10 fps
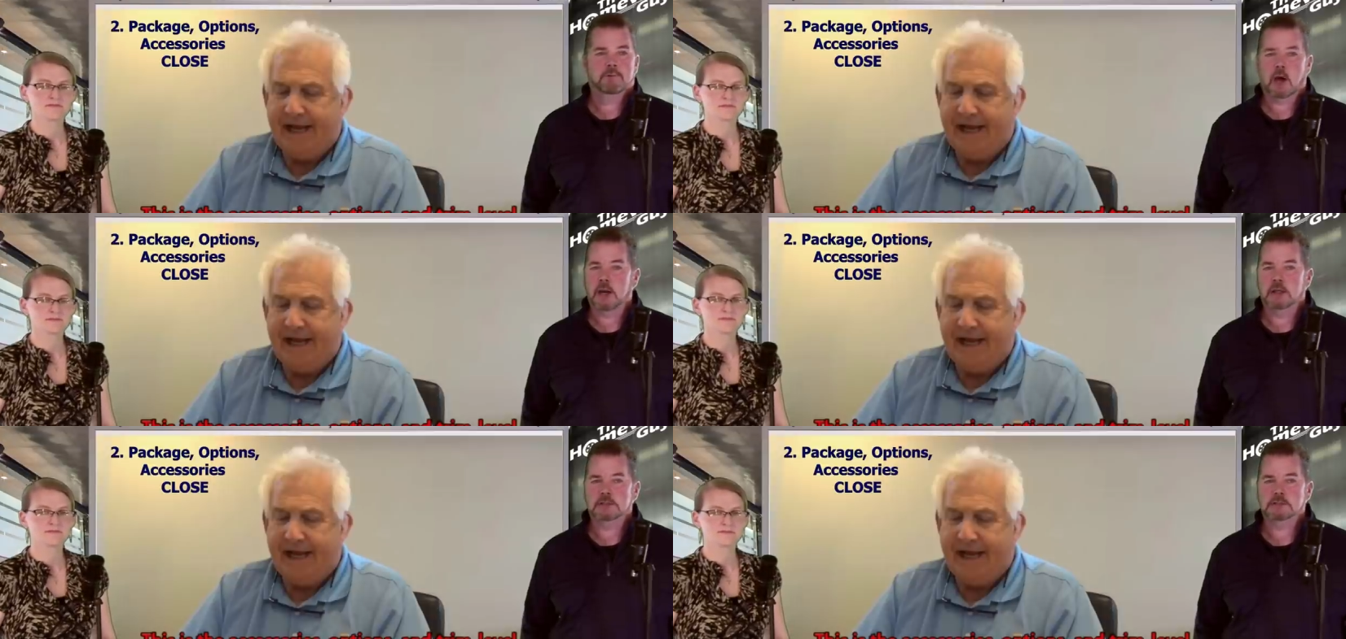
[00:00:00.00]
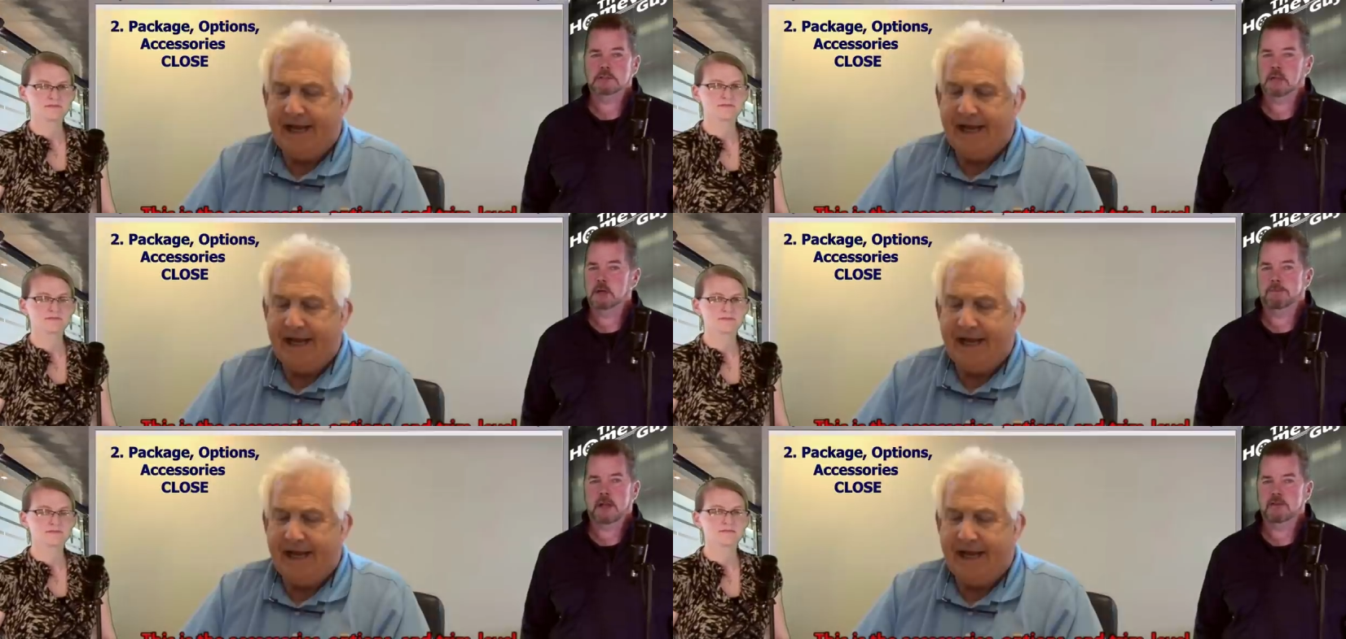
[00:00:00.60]
Speaker 1: products. They
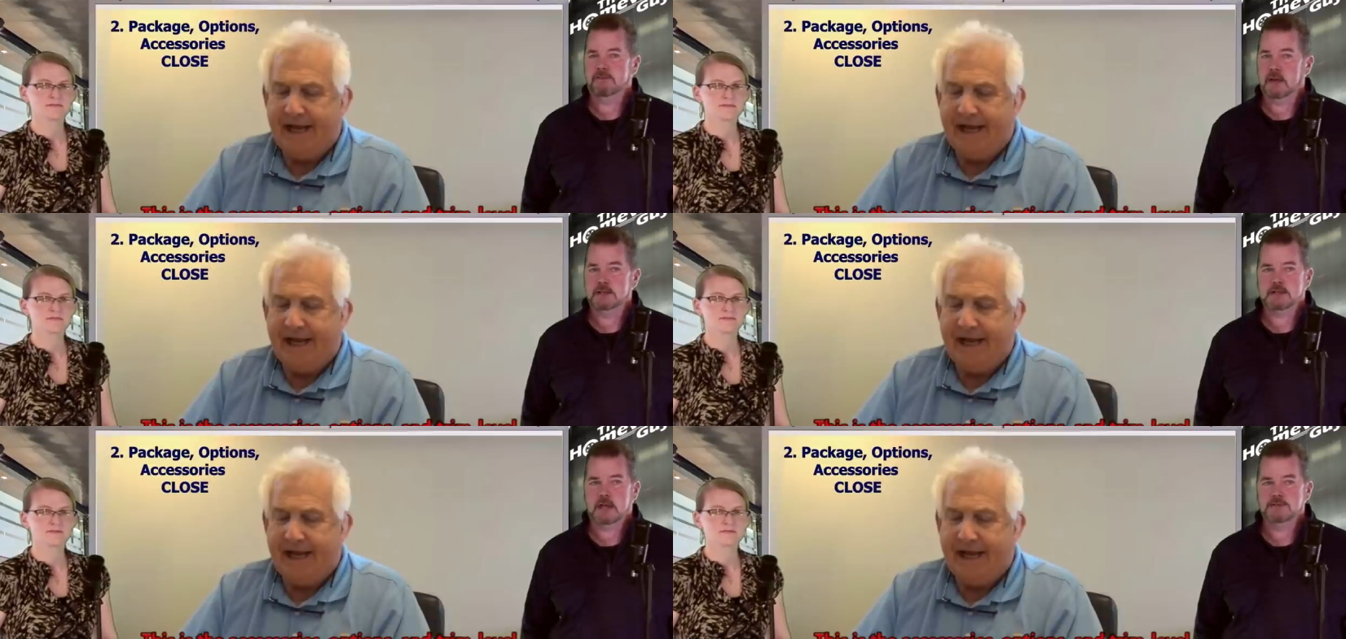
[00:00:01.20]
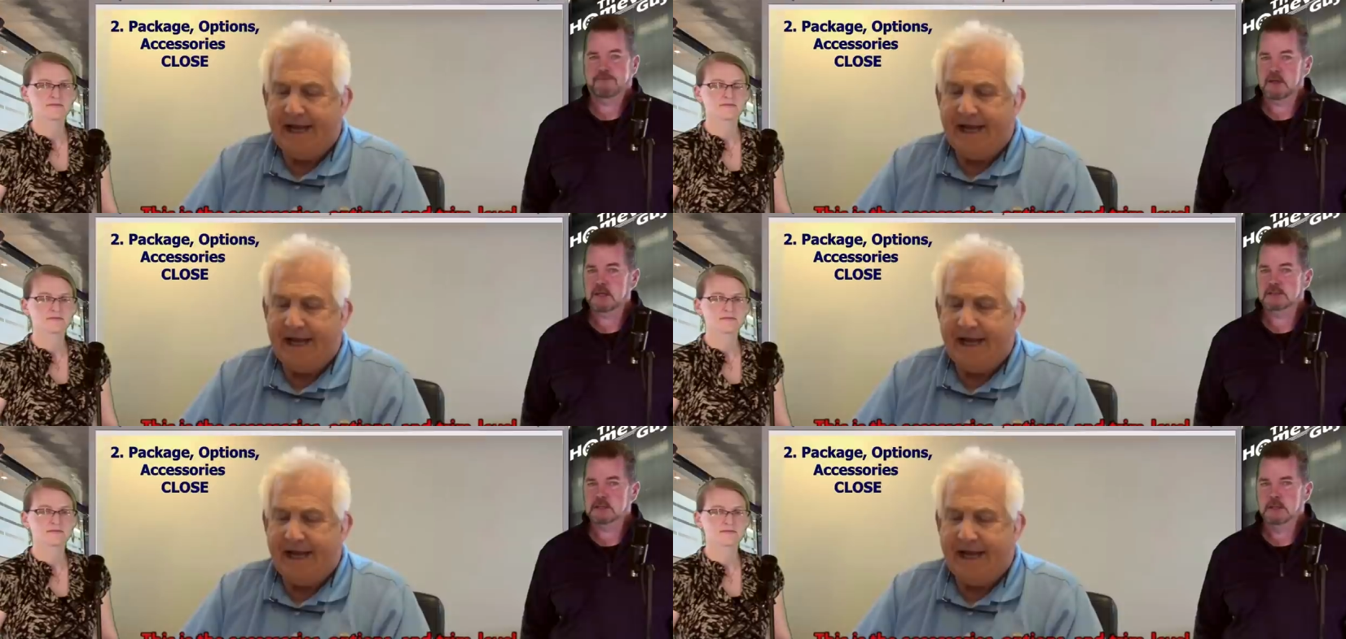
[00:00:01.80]
don't pay the finance guys
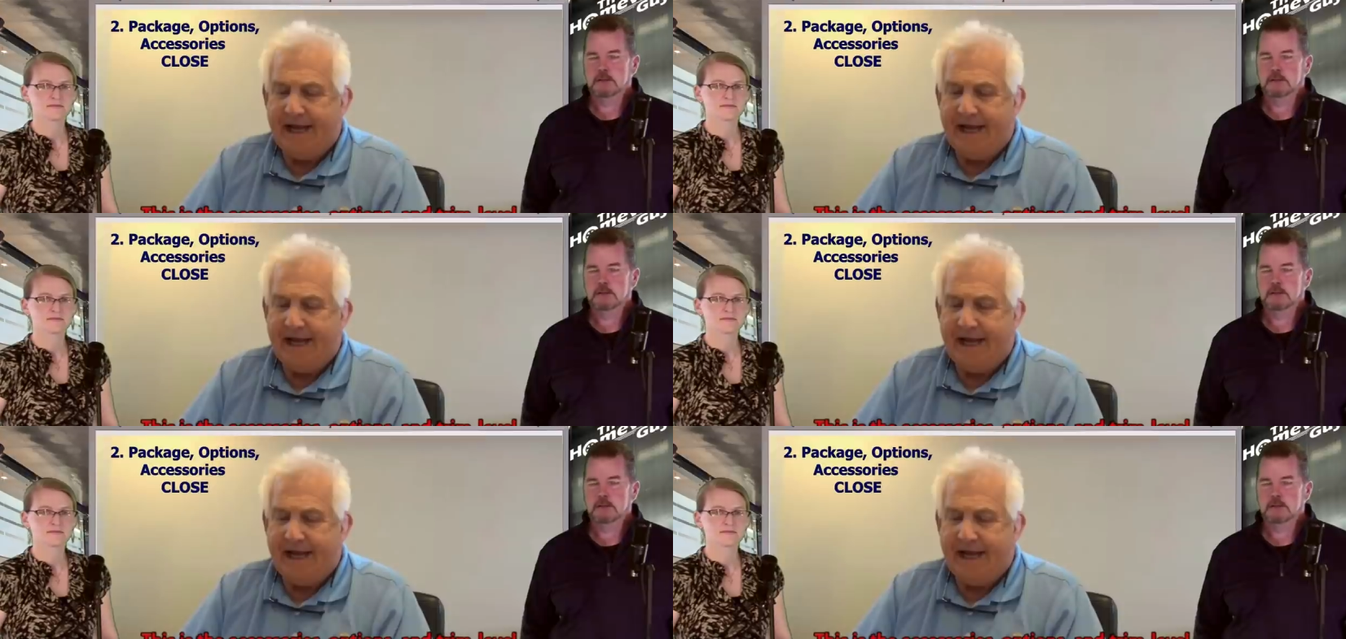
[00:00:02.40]
fees.